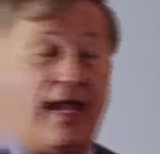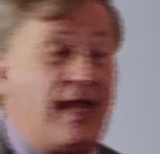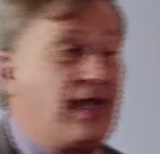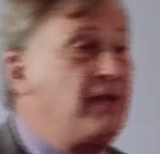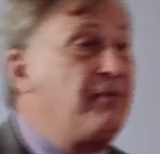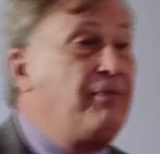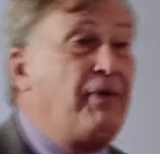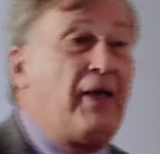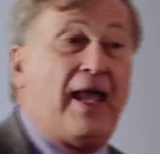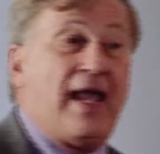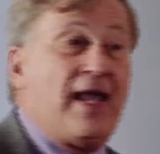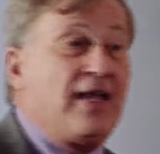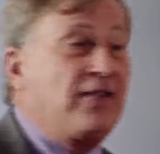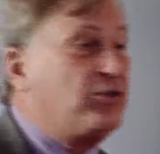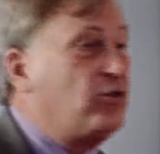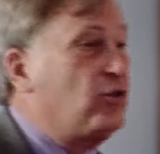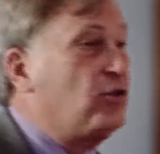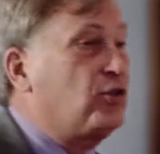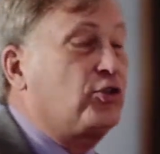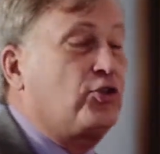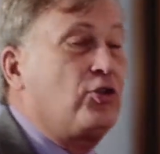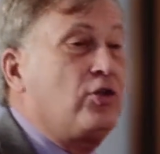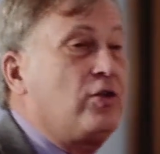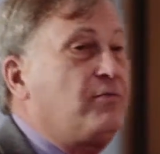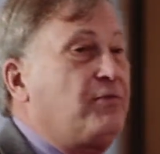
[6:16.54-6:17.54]
And the pastor
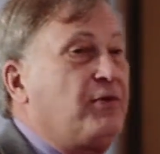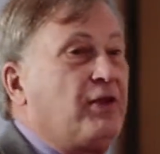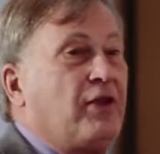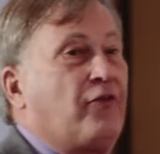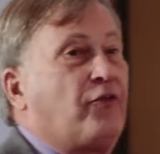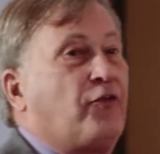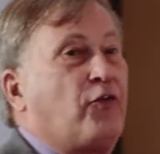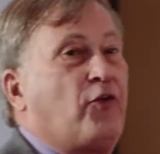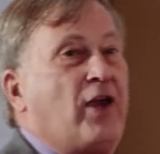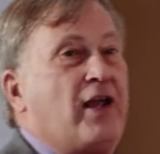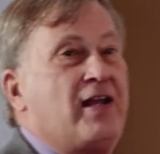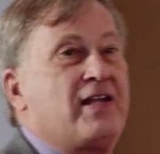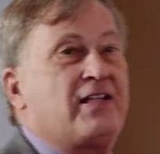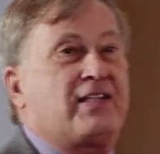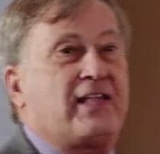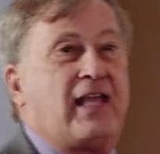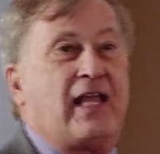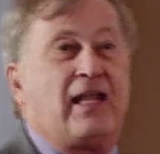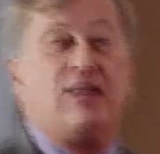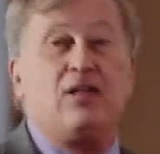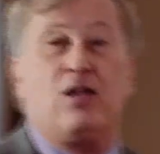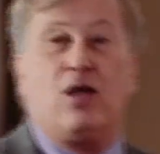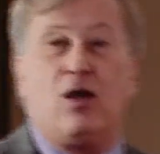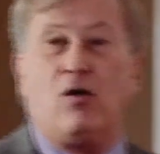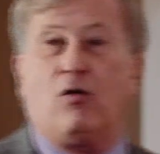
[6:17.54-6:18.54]
shouldn't be afraid to
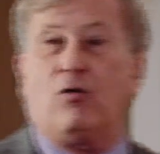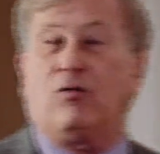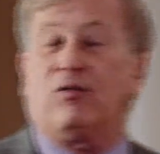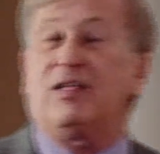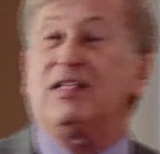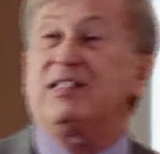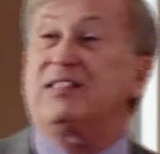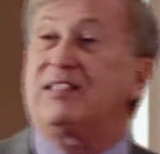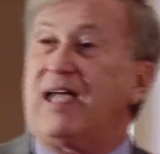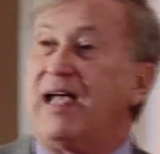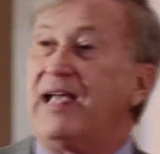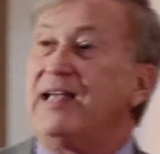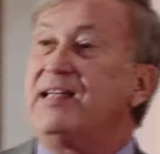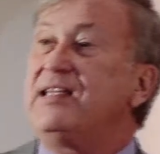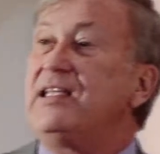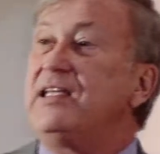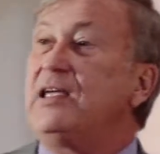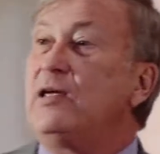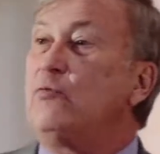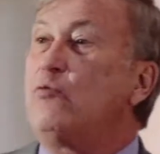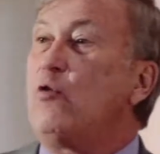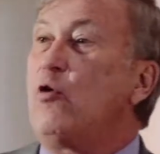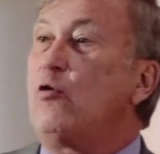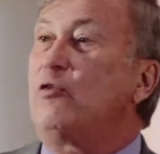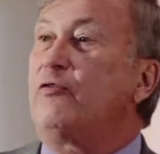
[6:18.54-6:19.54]
say, no, this
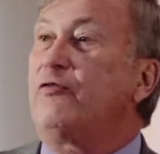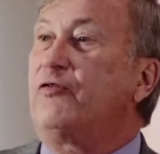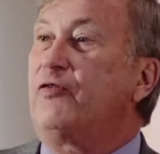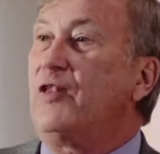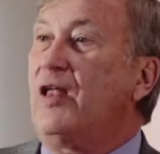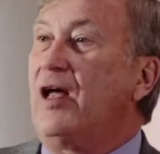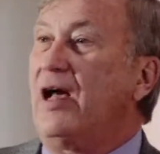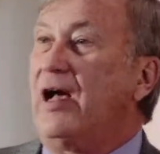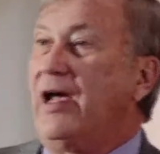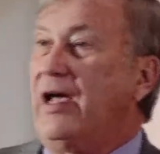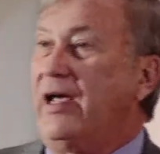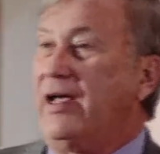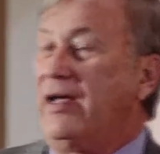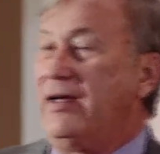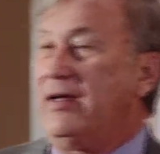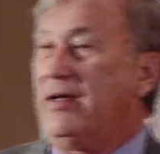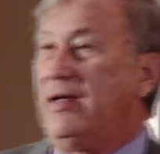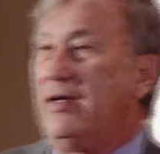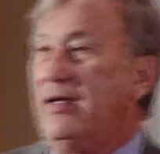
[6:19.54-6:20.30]
idea won't fly.